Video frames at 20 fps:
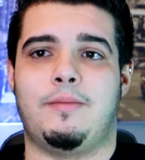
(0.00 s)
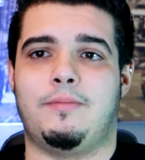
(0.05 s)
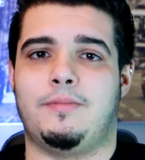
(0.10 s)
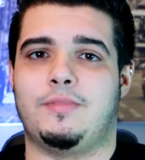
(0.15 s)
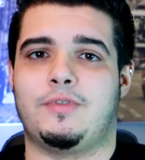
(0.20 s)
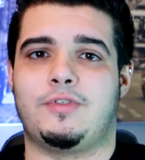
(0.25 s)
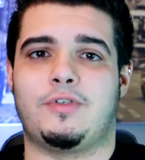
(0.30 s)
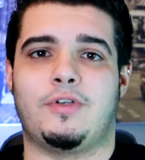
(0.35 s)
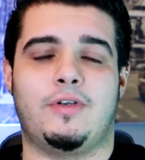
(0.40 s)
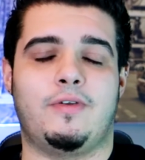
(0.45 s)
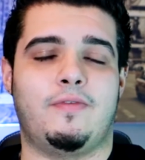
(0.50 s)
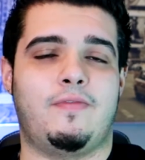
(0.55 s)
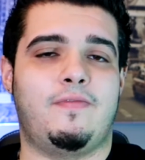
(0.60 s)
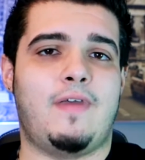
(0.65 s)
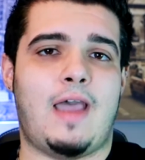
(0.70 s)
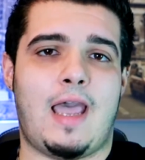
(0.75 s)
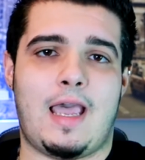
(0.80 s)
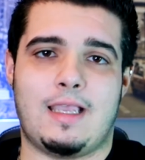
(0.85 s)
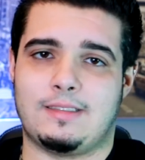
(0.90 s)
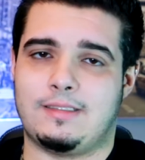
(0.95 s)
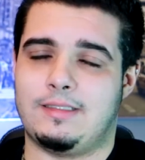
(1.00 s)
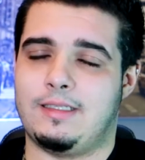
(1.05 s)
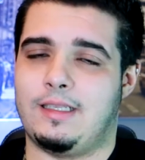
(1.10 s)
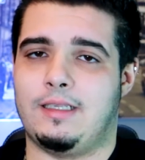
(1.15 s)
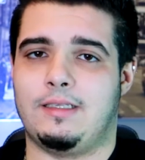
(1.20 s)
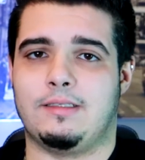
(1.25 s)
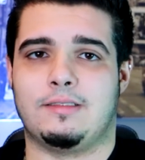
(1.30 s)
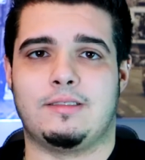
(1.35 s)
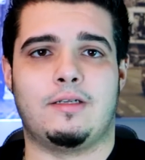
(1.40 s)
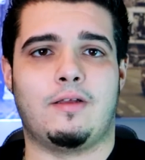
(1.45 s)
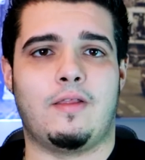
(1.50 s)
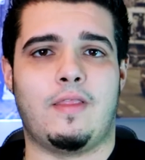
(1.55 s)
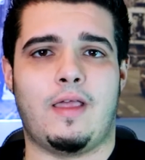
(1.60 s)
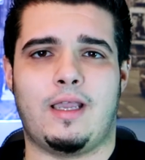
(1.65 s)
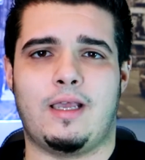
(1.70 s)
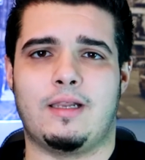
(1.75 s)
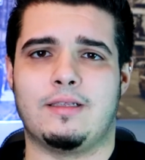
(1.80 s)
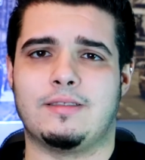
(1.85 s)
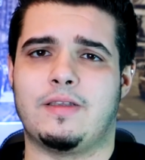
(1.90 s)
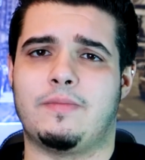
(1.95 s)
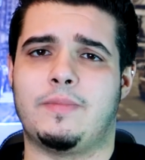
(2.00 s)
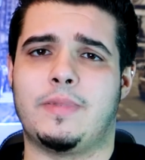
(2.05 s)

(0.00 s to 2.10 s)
certain fastings and all that kind of stuff.